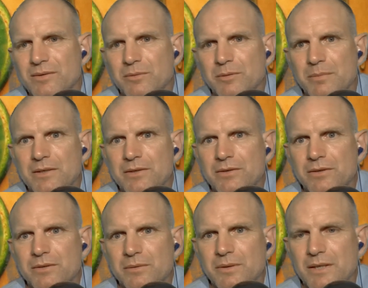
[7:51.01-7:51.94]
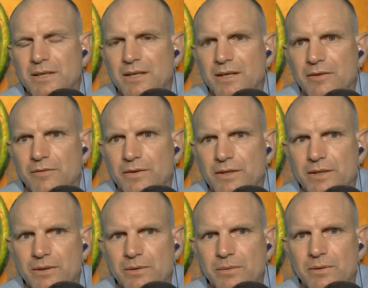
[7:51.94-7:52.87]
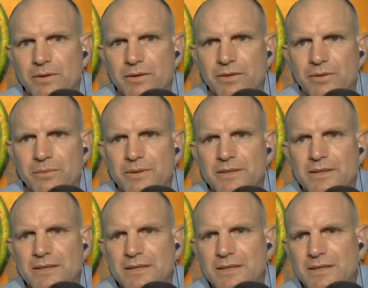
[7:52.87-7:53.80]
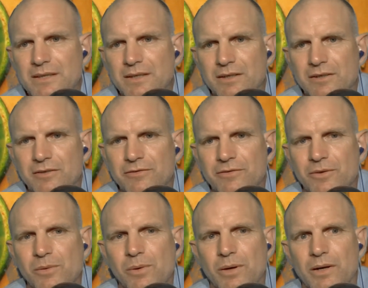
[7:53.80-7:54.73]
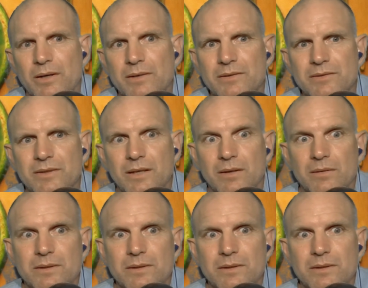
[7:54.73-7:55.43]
We're about to do video 3 of 4. So